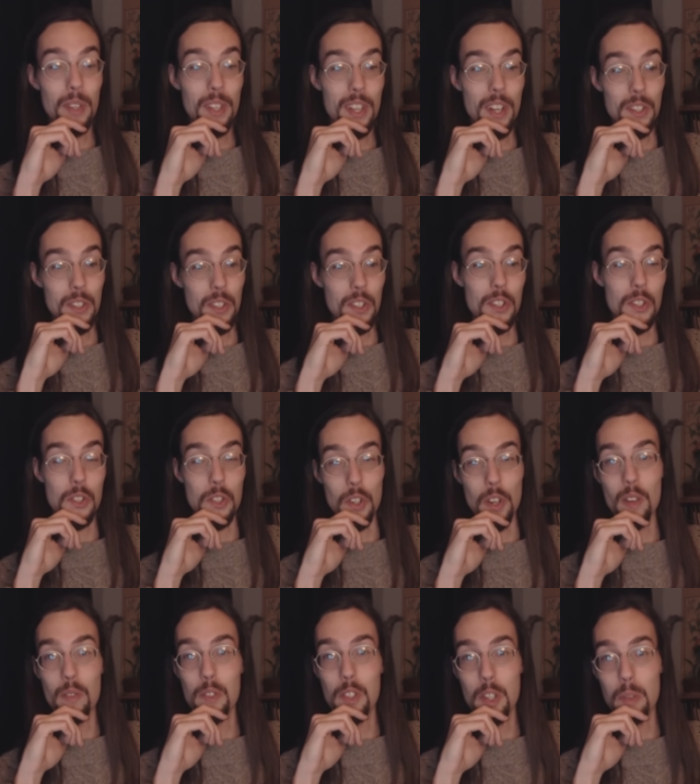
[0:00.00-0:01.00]
because it
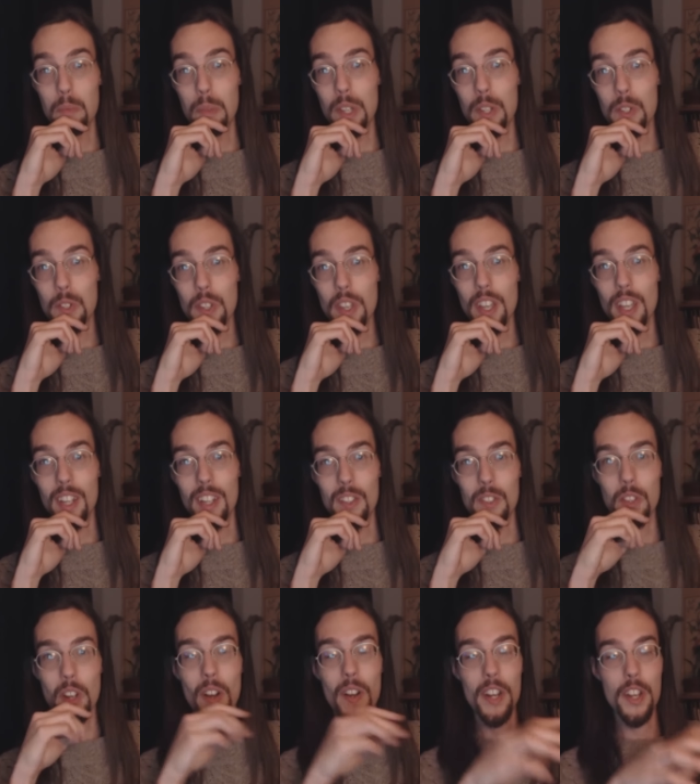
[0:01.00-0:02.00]
deserves to be seen.
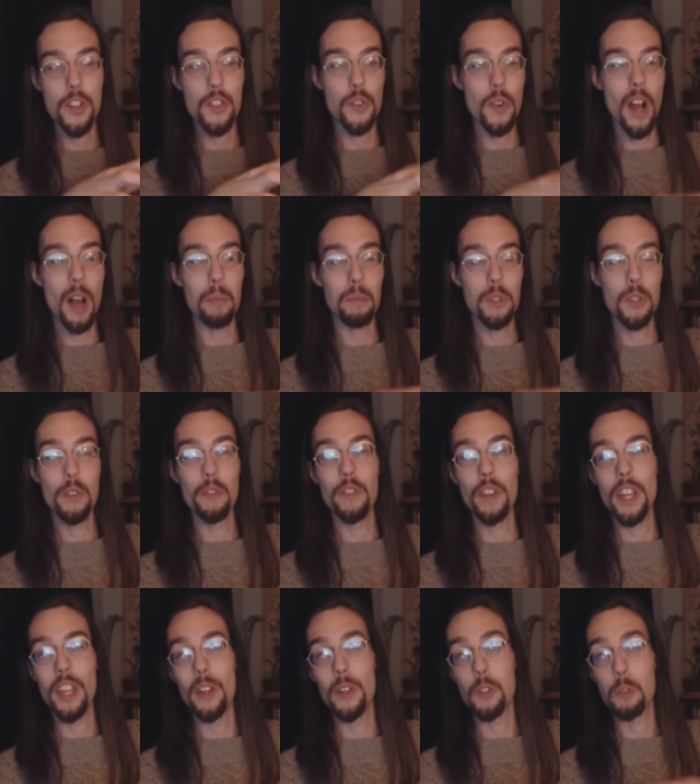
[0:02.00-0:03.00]
He's already dropped two
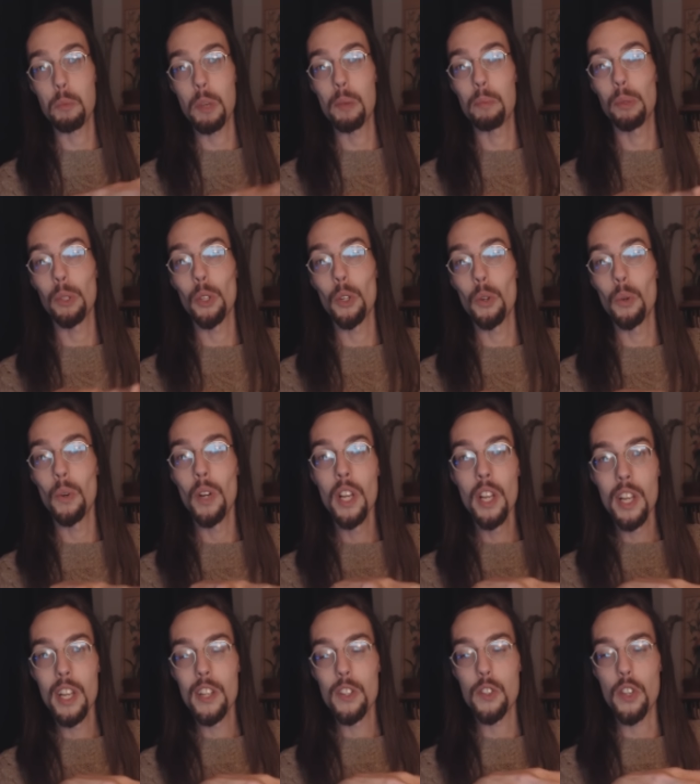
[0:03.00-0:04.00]
videos. People who
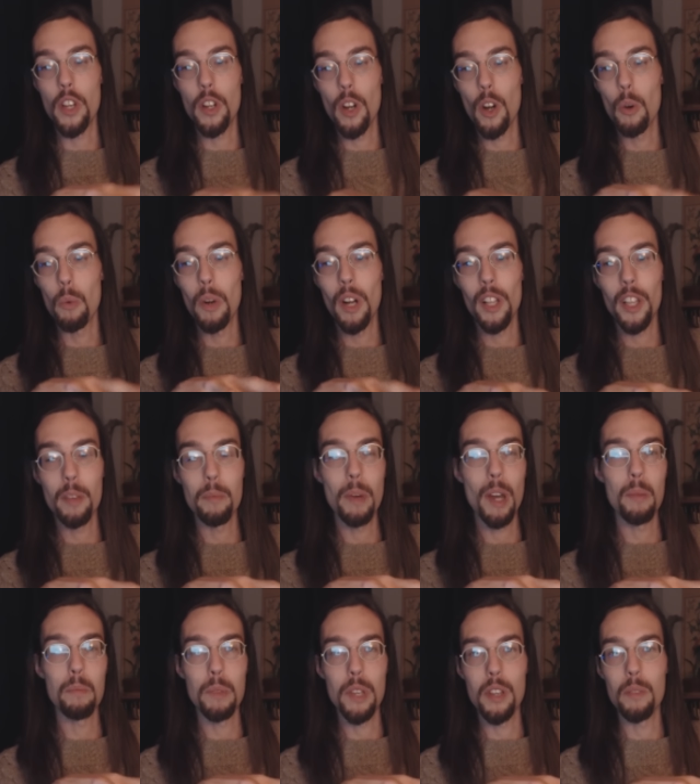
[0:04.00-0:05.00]
said, "Oh, well, he
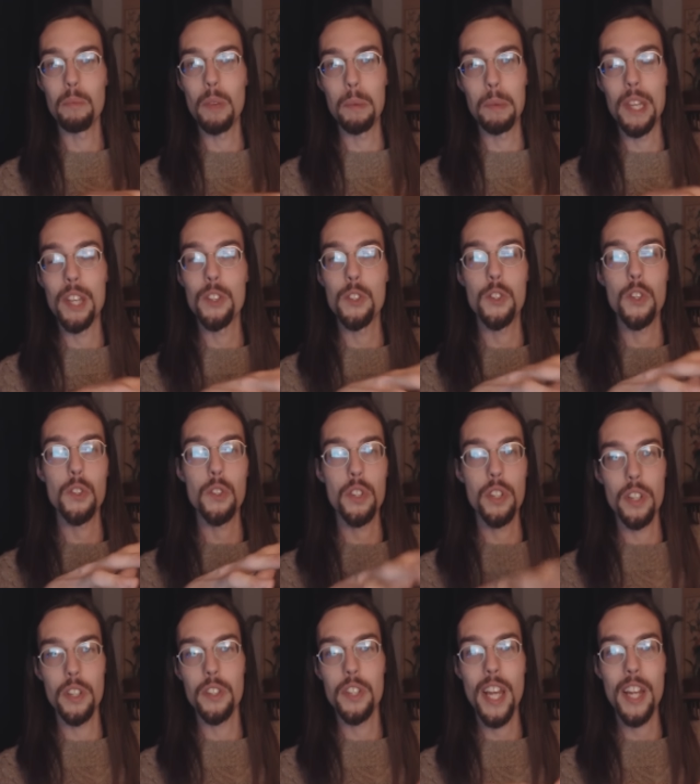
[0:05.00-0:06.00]
might be, maybe he's
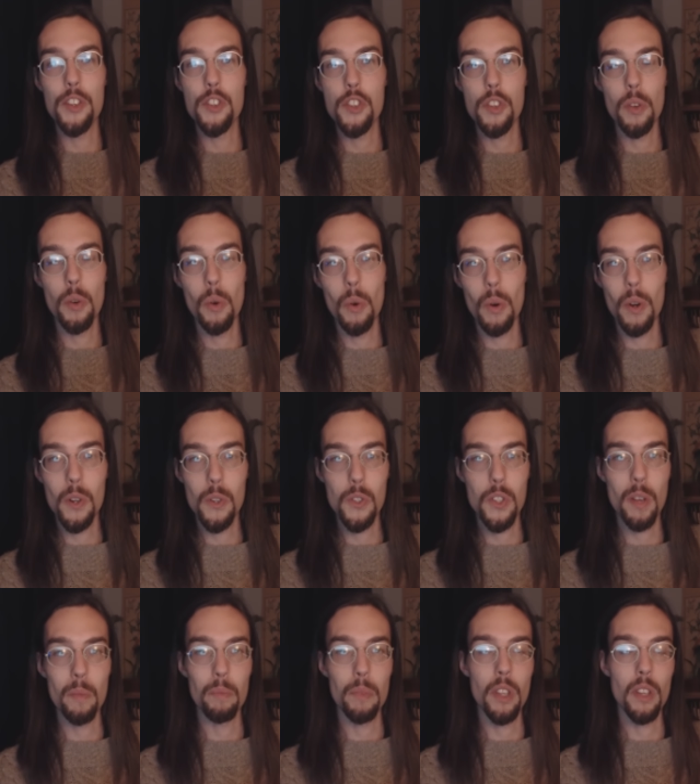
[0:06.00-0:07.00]
just an attention whore or
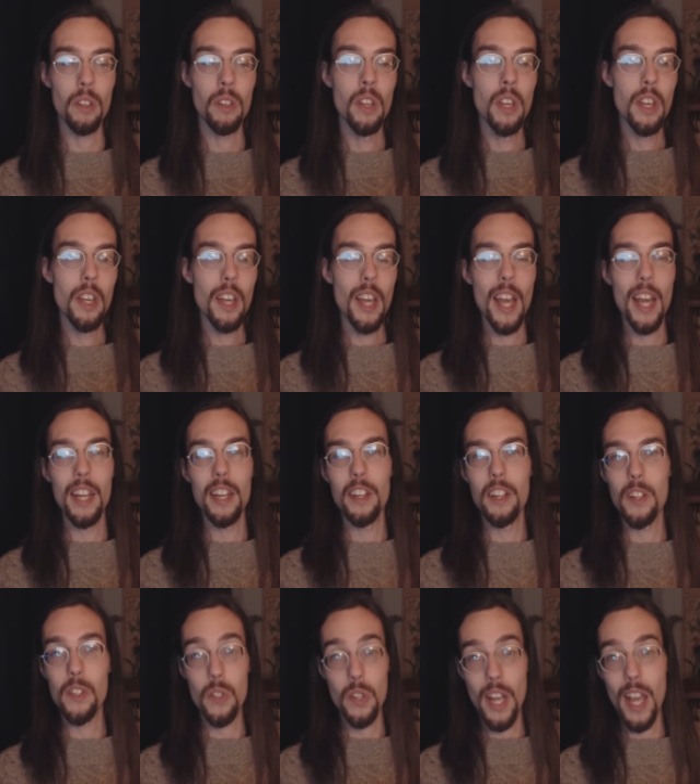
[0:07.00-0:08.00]
something, and he
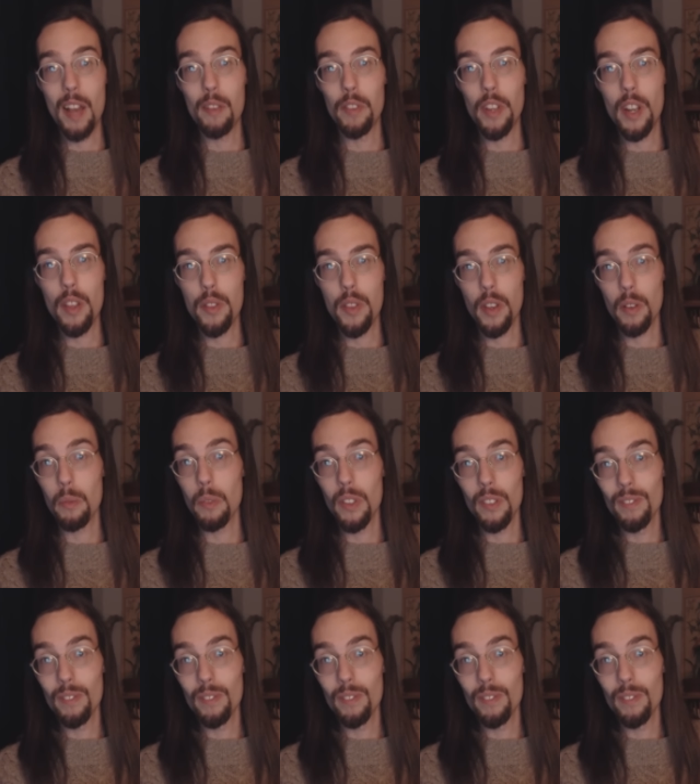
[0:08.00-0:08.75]
doesn't have anything."